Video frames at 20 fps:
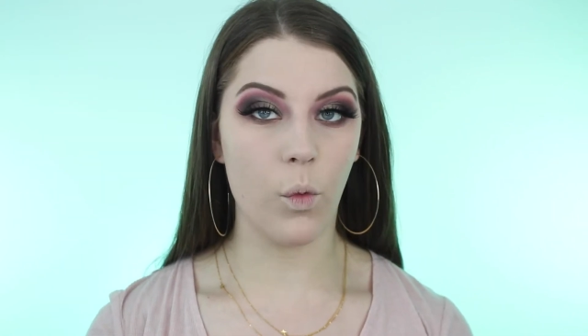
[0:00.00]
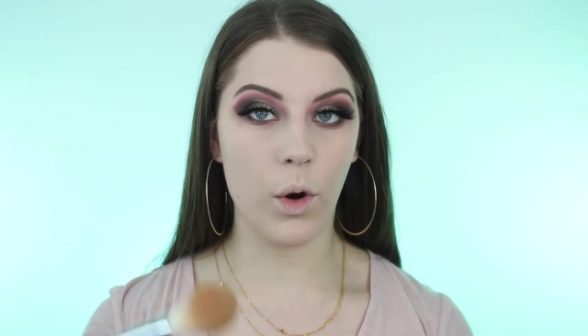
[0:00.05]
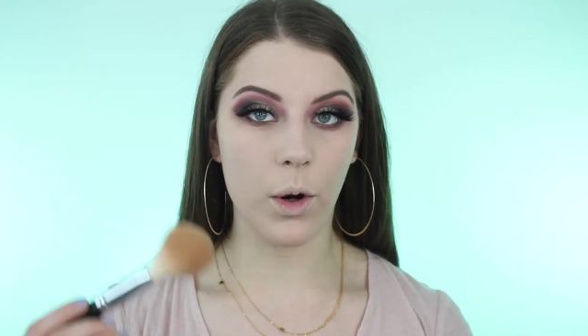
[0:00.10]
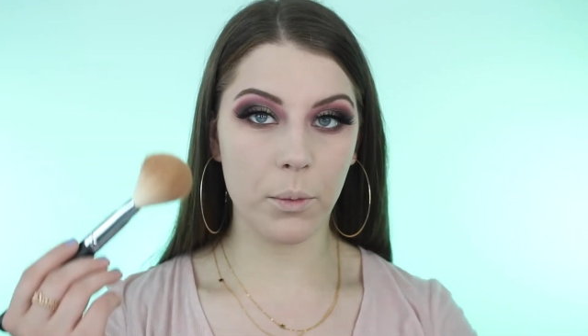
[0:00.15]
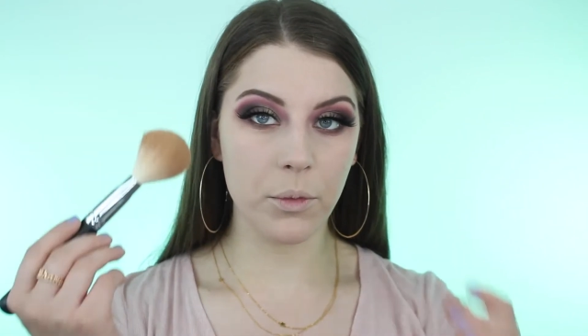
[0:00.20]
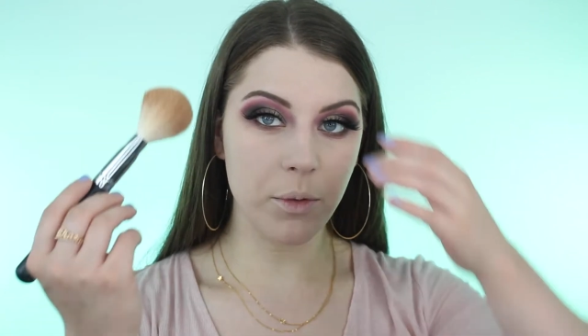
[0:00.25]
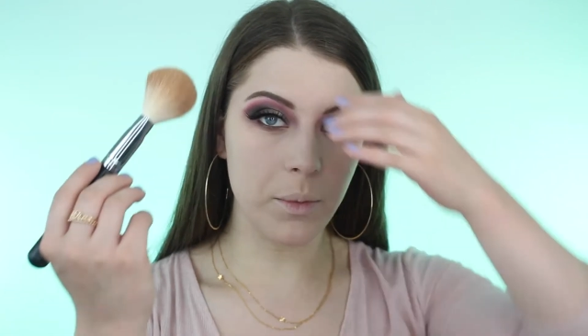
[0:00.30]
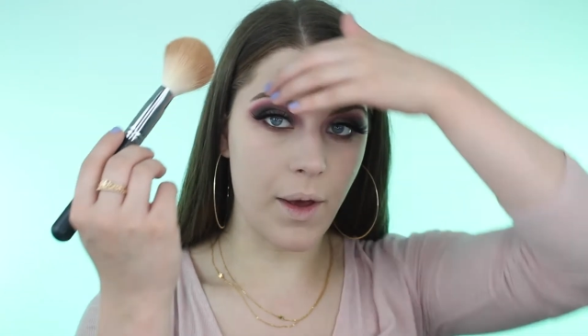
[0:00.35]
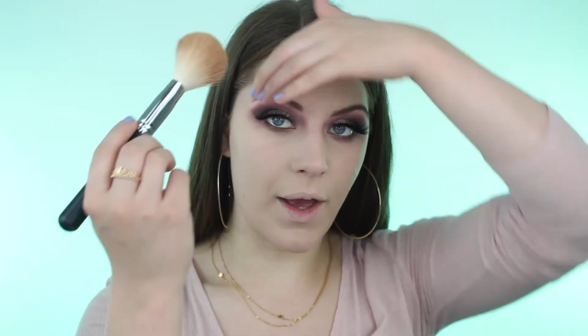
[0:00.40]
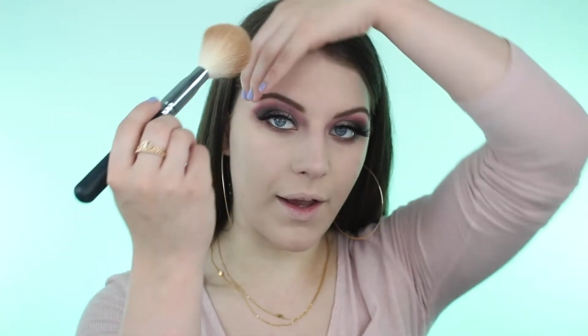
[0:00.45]

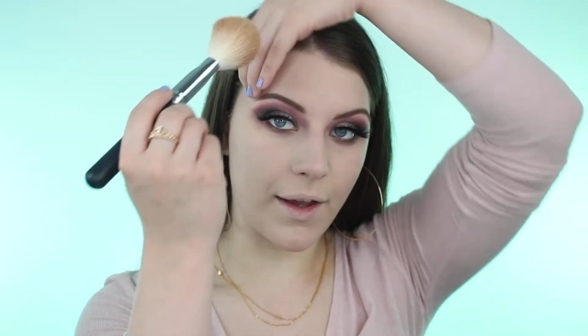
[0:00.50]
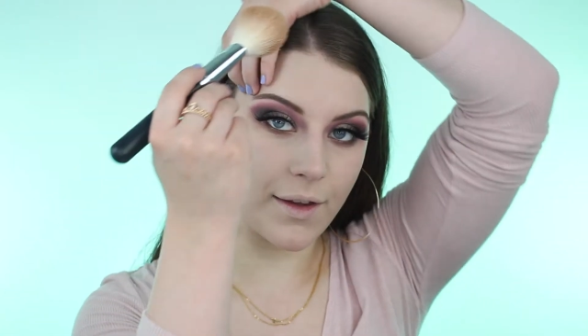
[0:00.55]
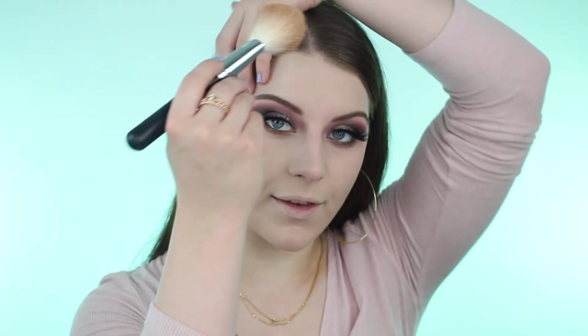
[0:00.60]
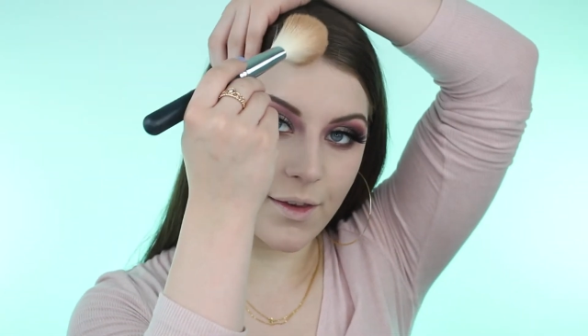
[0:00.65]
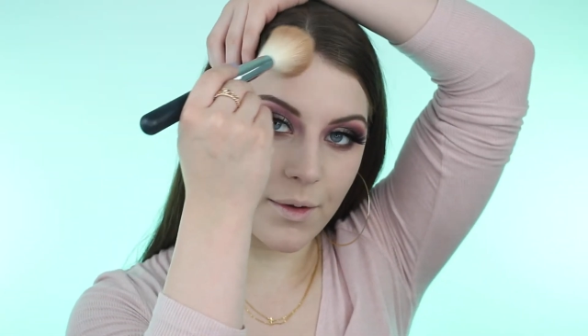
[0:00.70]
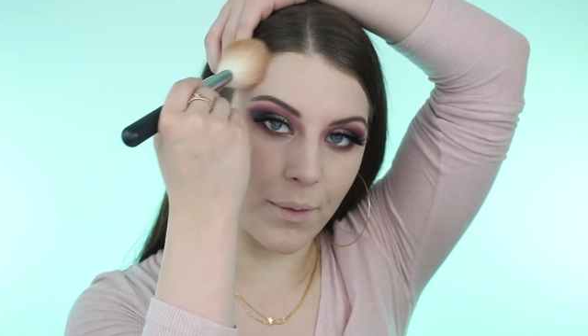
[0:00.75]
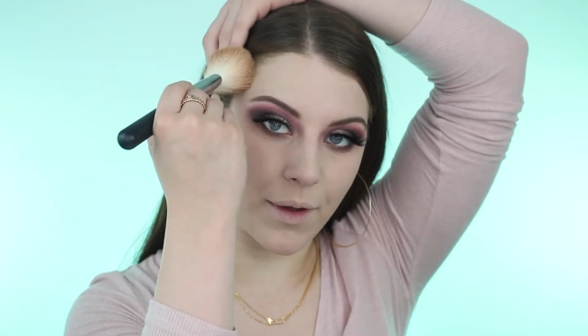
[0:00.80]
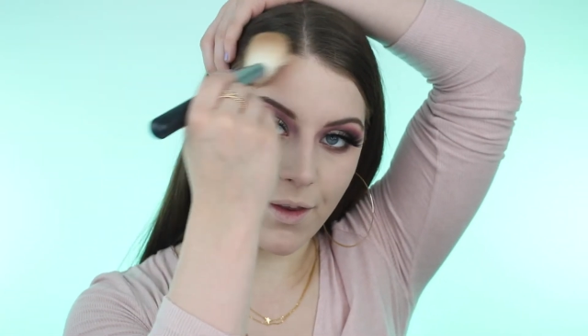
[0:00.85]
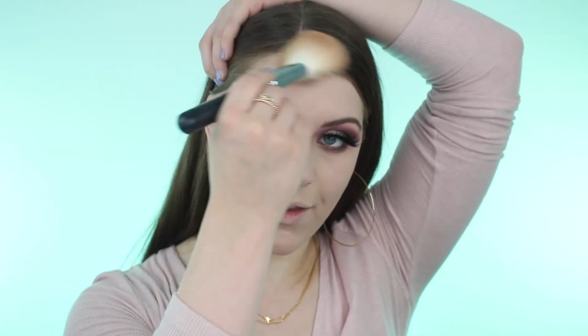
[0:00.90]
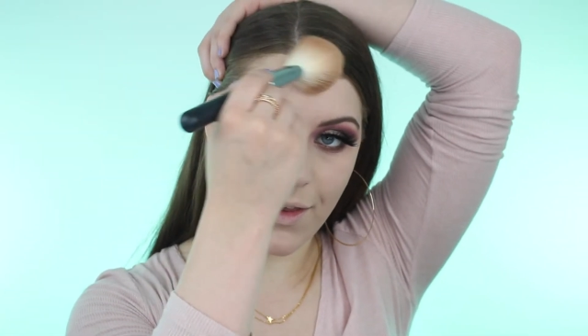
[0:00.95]
warmth back
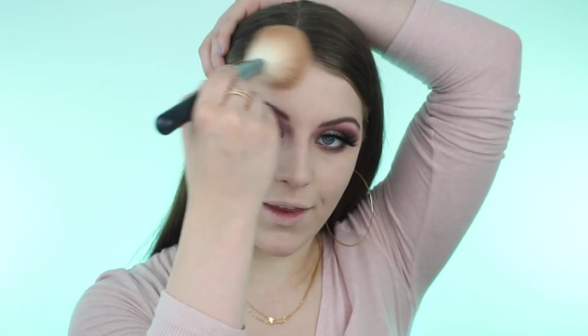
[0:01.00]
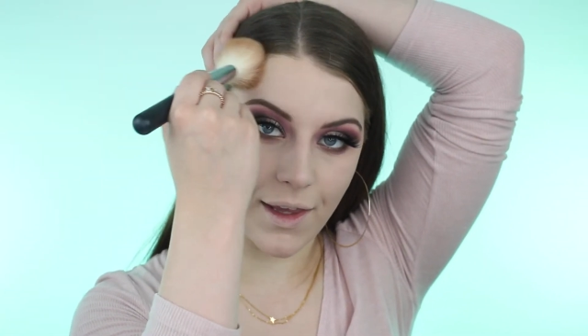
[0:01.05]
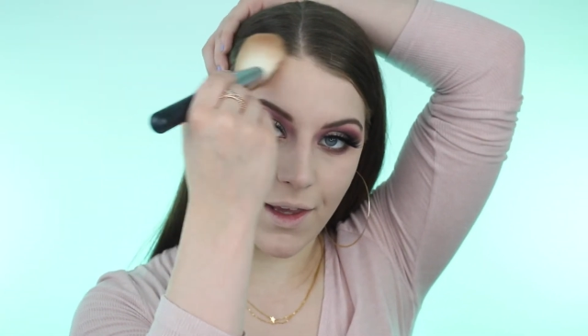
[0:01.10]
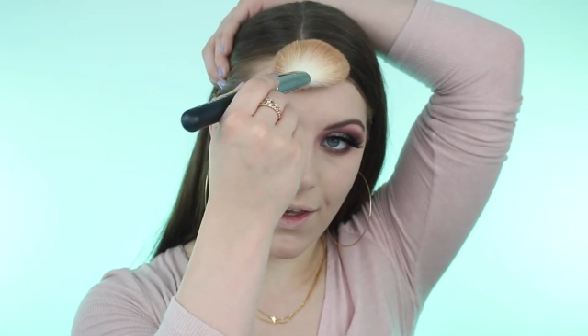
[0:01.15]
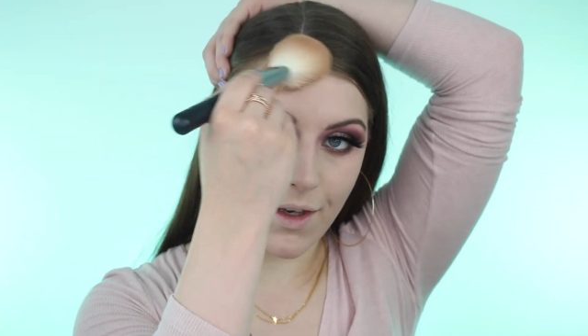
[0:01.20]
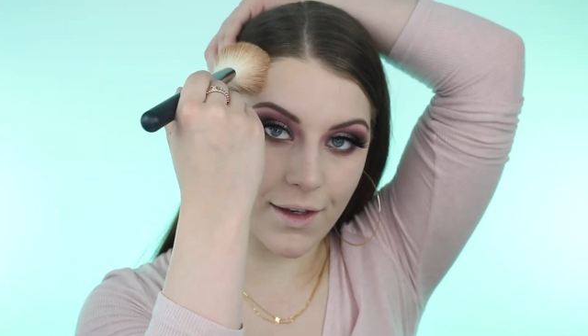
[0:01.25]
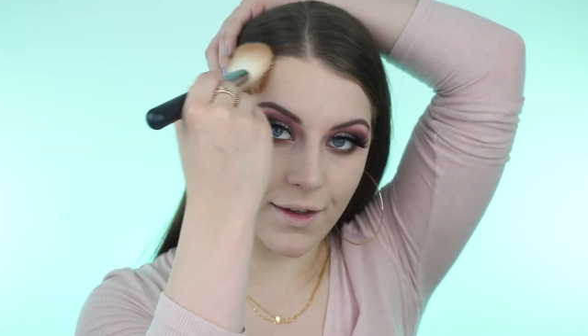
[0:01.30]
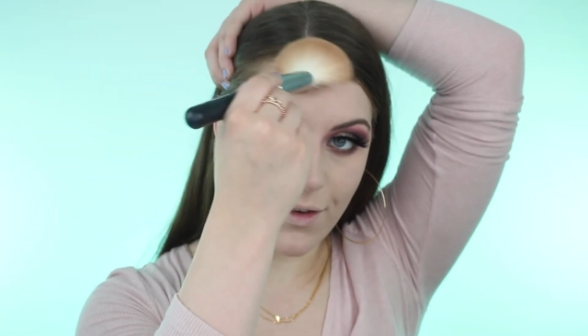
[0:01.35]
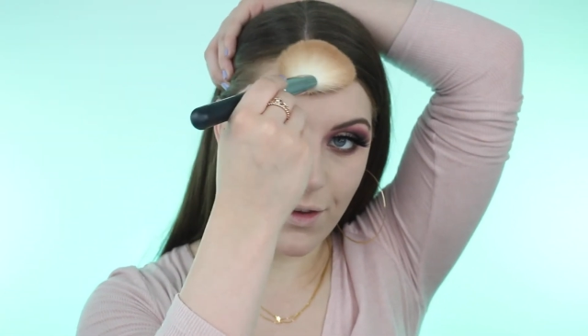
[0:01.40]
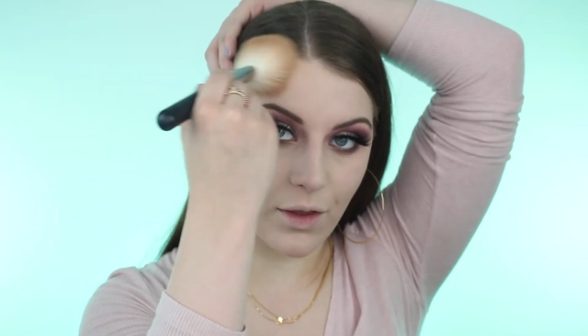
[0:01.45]
into my
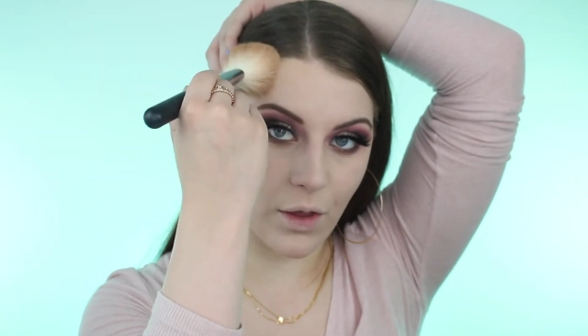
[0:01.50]
skin,